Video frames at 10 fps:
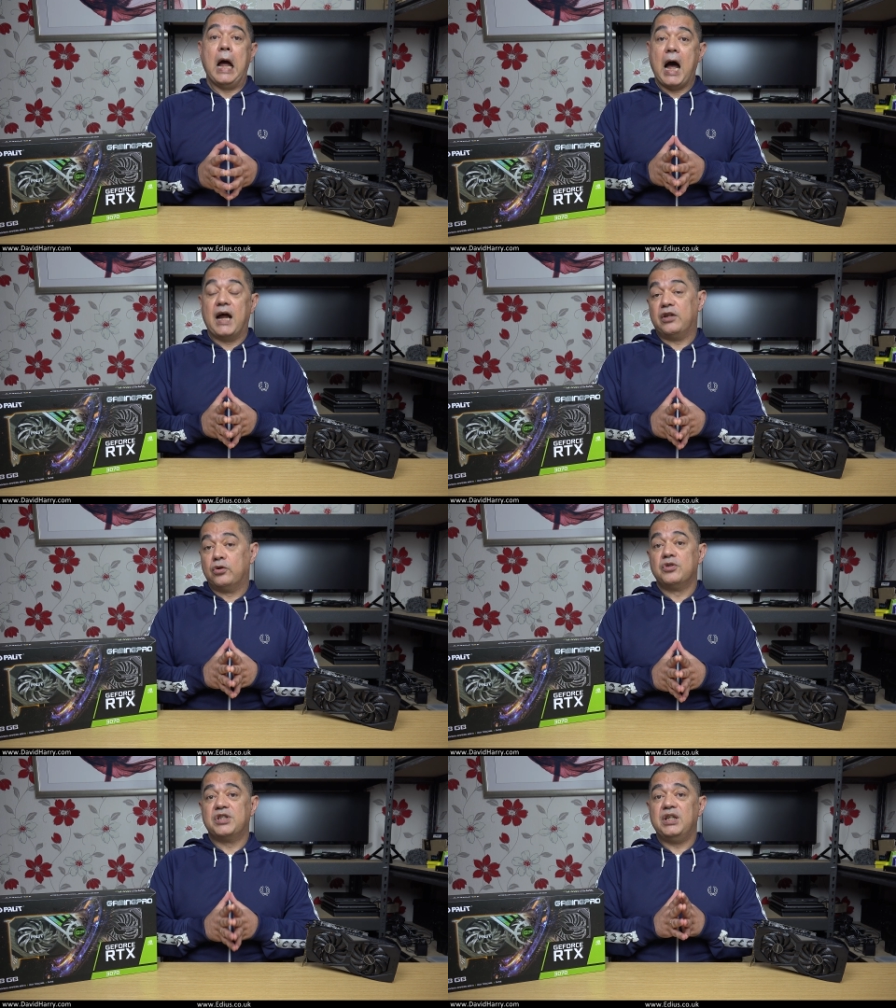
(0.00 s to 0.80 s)
and it
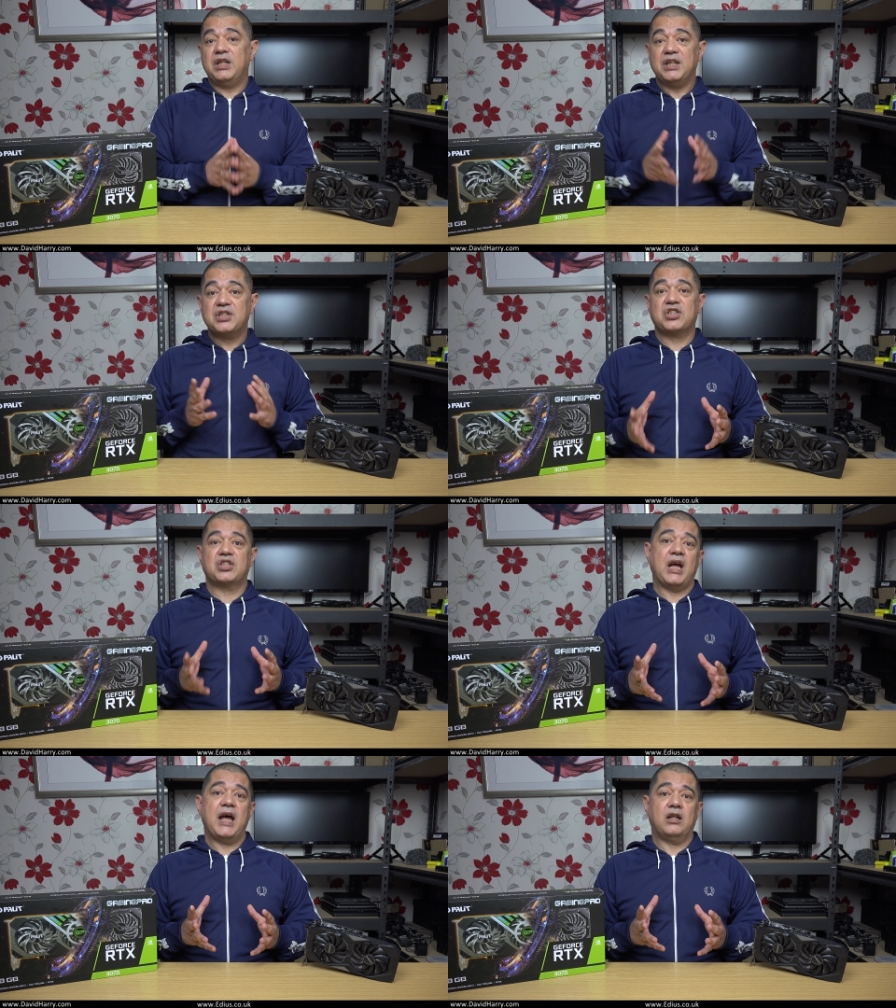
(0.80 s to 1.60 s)
does indeed
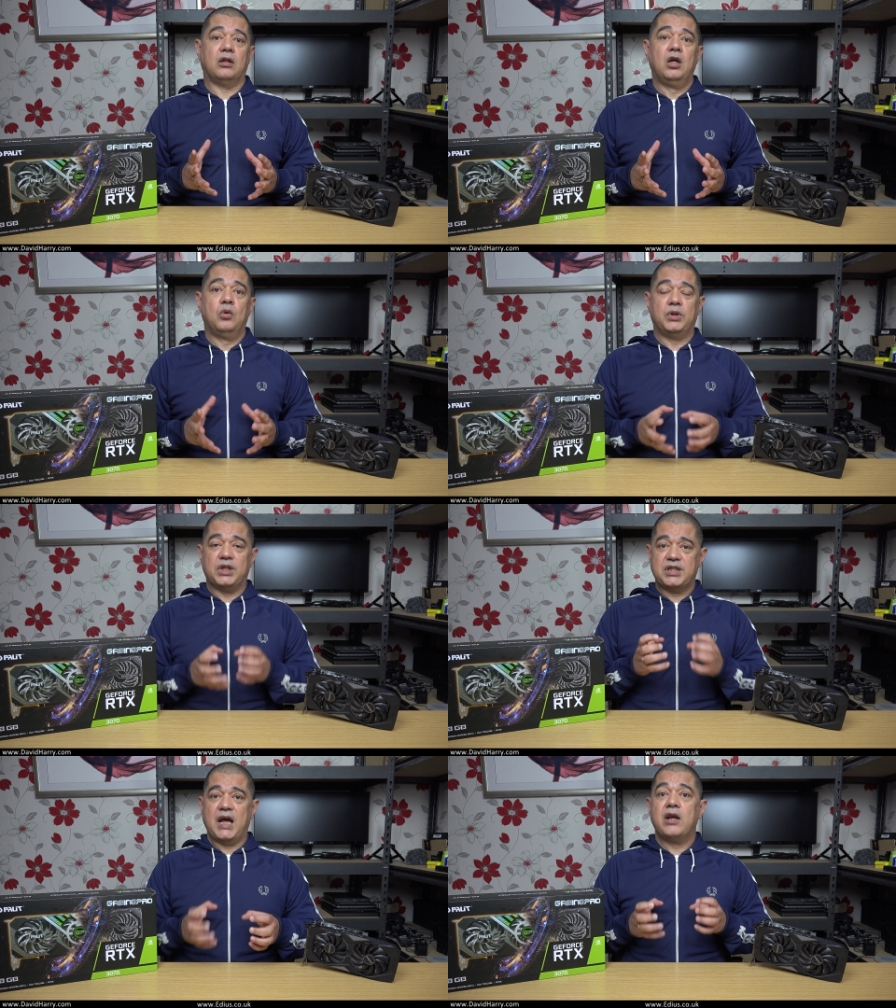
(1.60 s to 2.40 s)
scale with
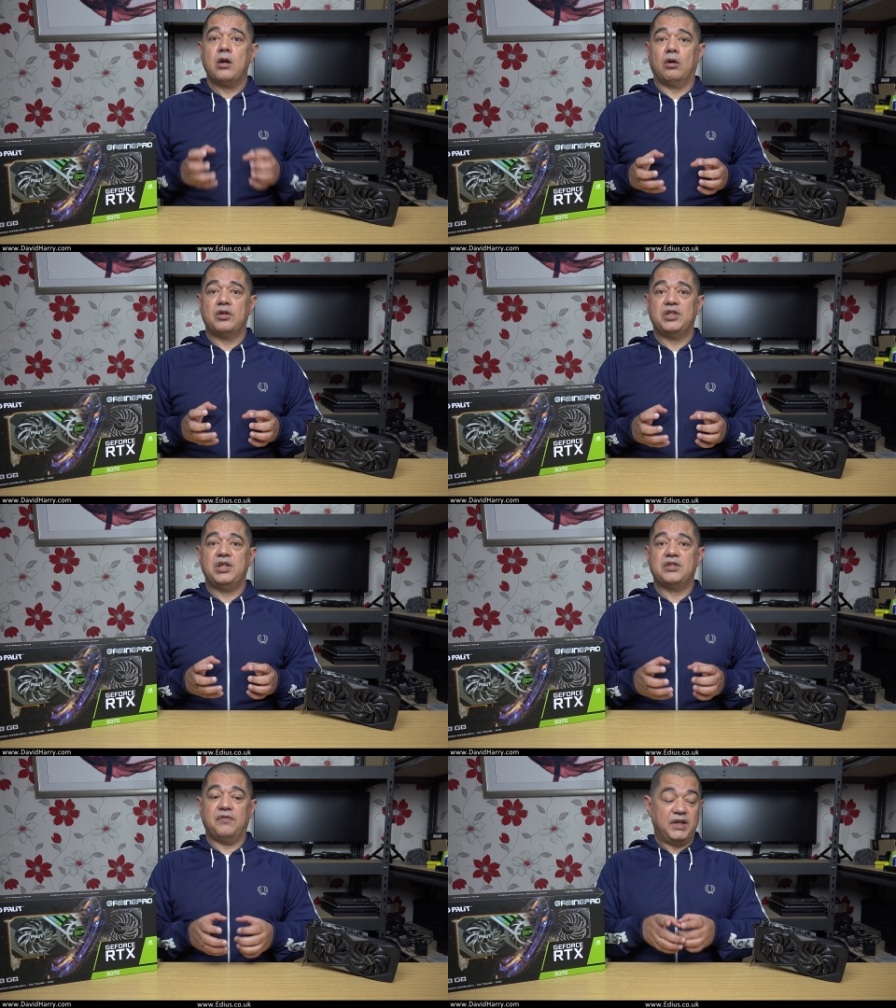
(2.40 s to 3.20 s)
the
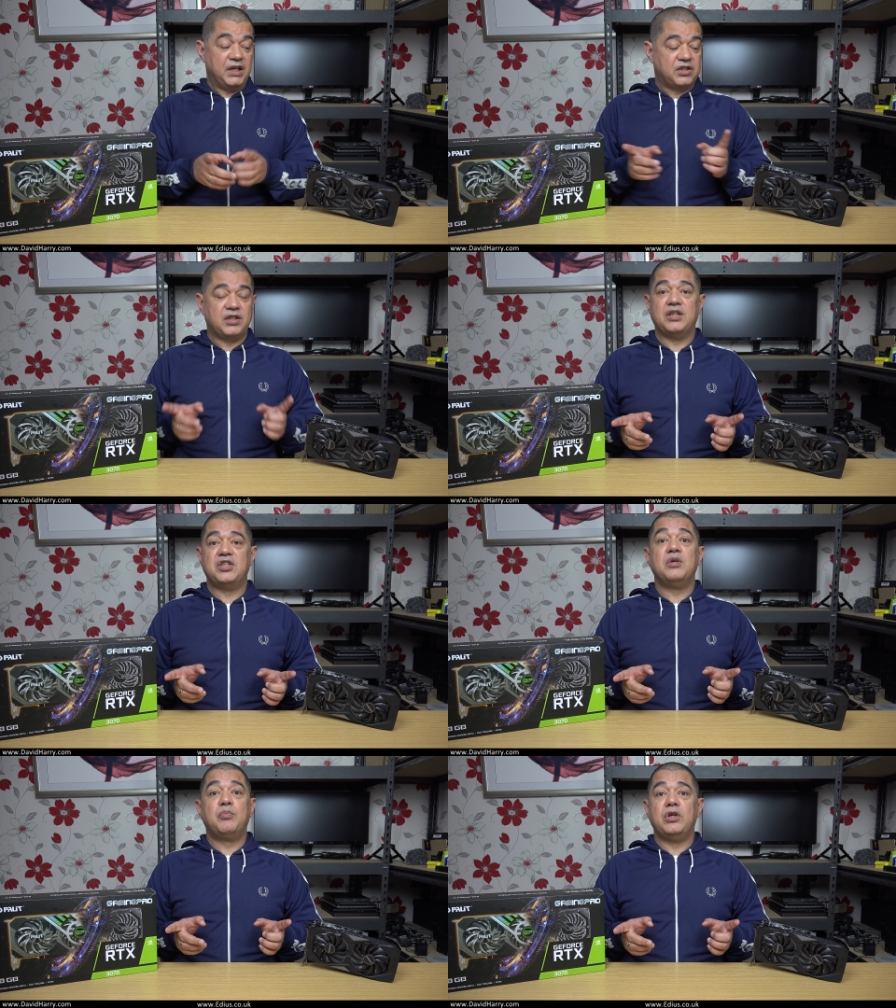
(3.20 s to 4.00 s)
technologies of each of the
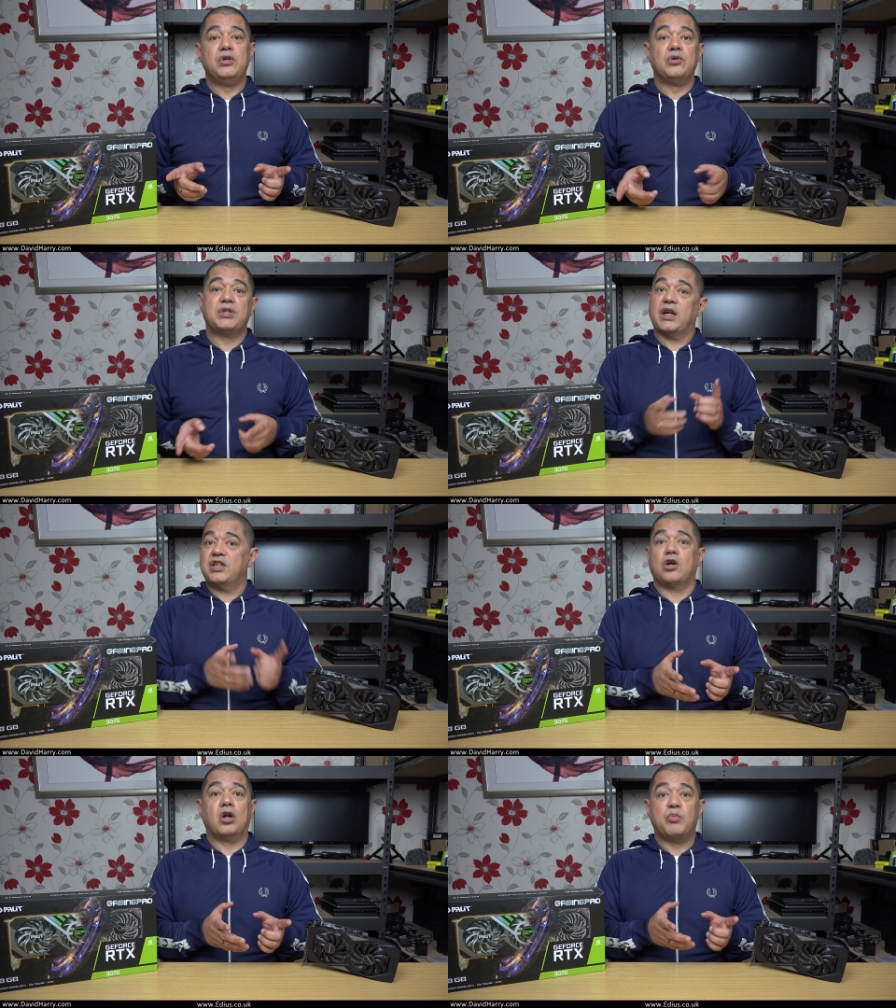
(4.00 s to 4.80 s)
GPUs that
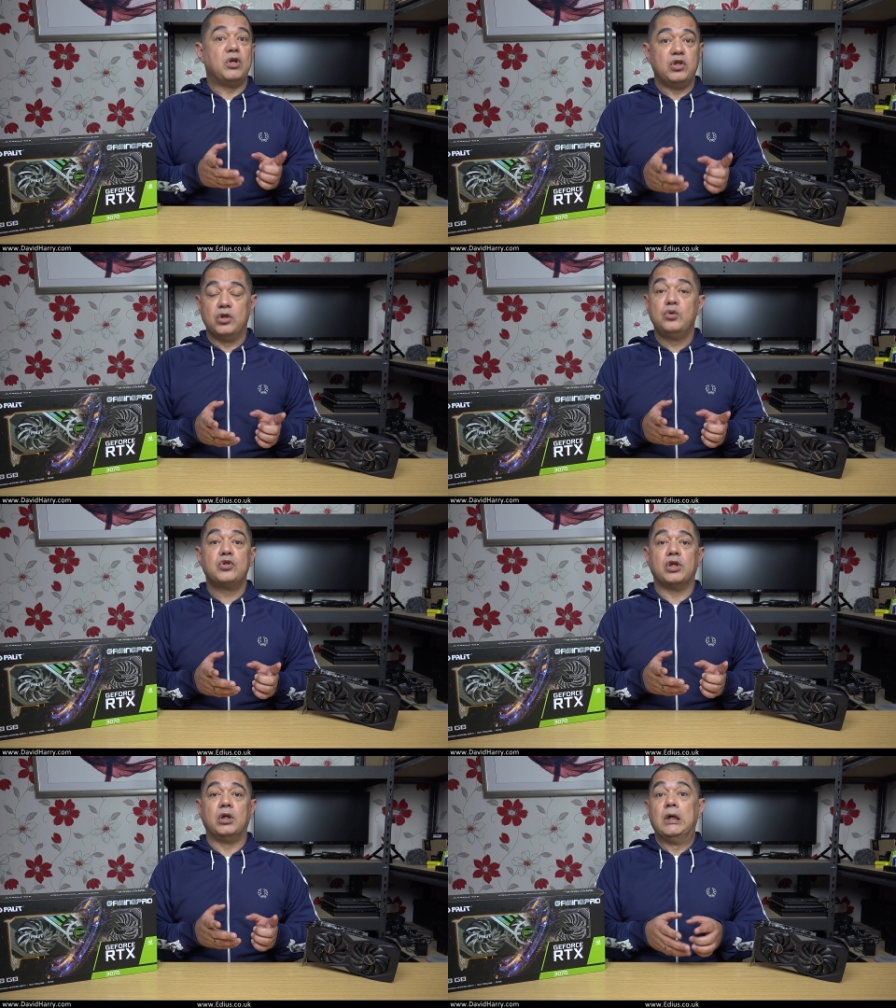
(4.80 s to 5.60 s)
it's going to be
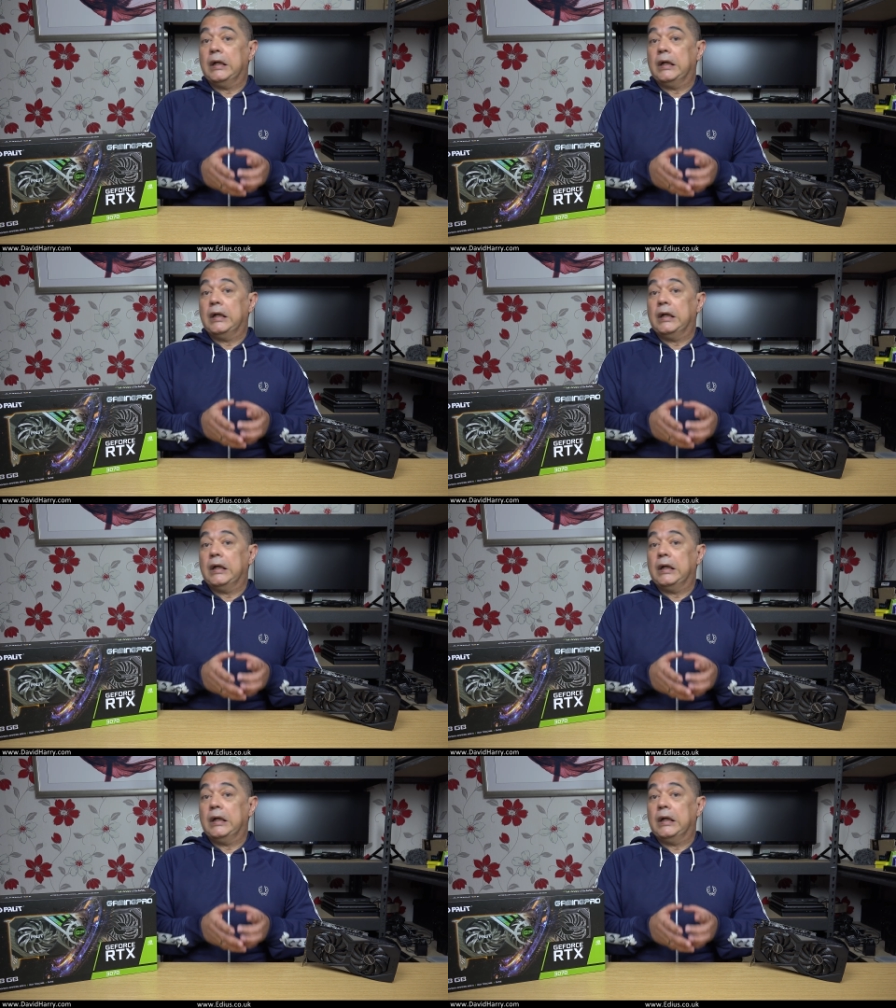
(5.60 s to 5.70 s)
using,